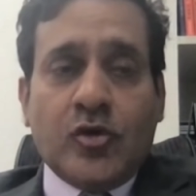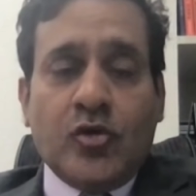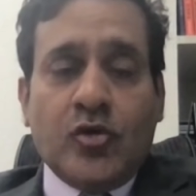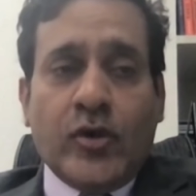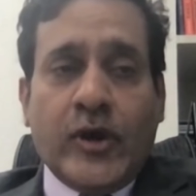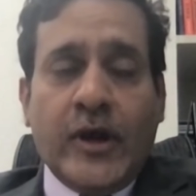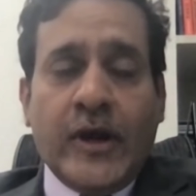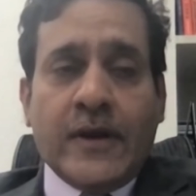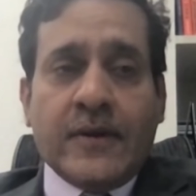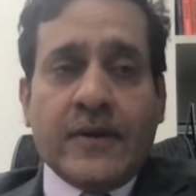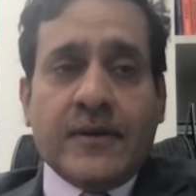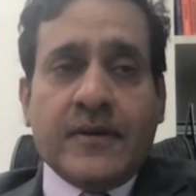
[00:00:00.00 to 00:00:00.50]

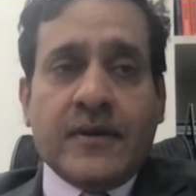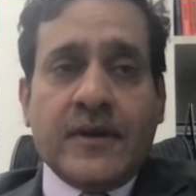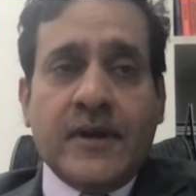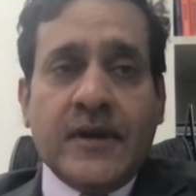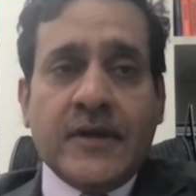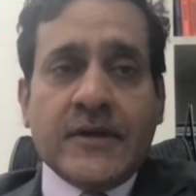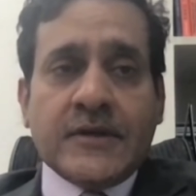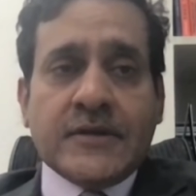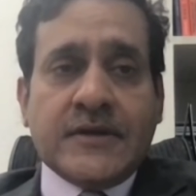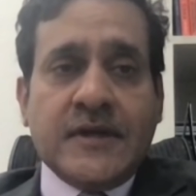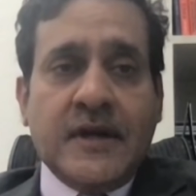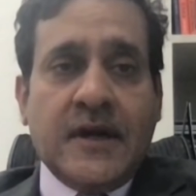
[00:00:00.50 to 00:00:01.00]
look at
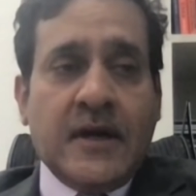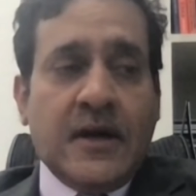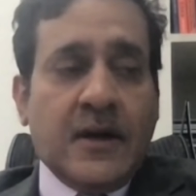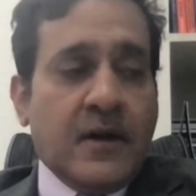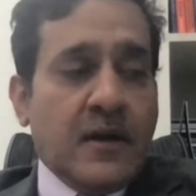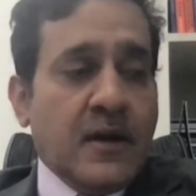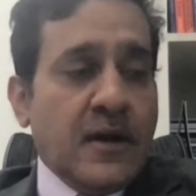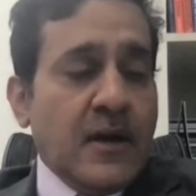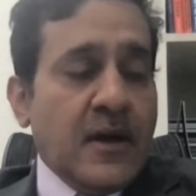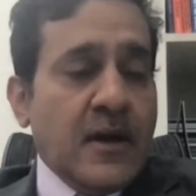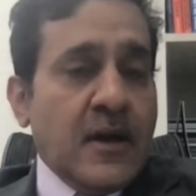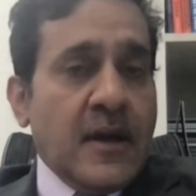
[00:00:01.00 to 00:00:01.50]
is
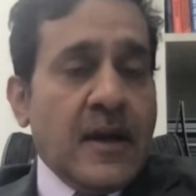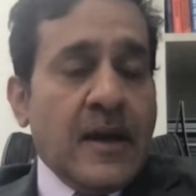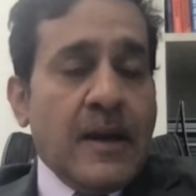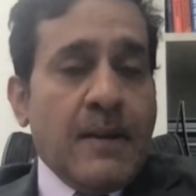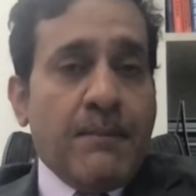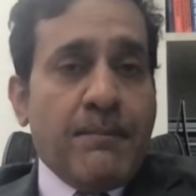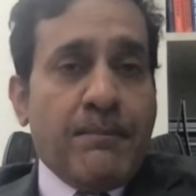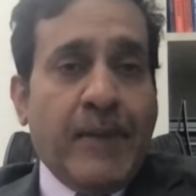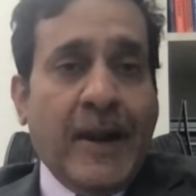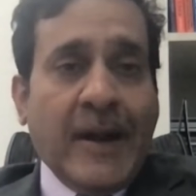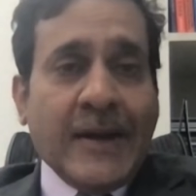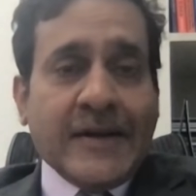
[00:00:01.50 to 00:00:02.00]
the
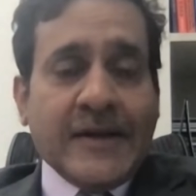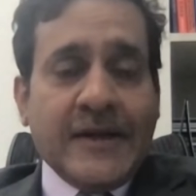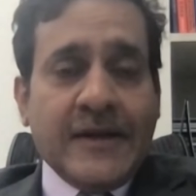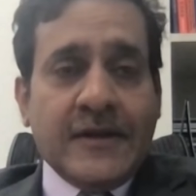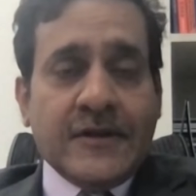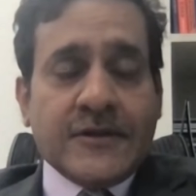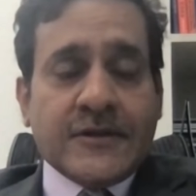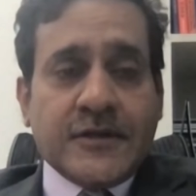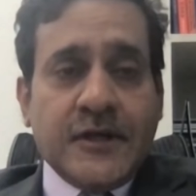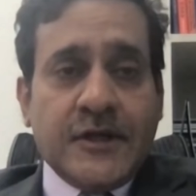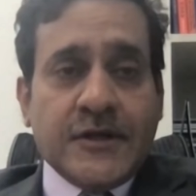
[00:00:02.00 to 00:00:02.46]
metals,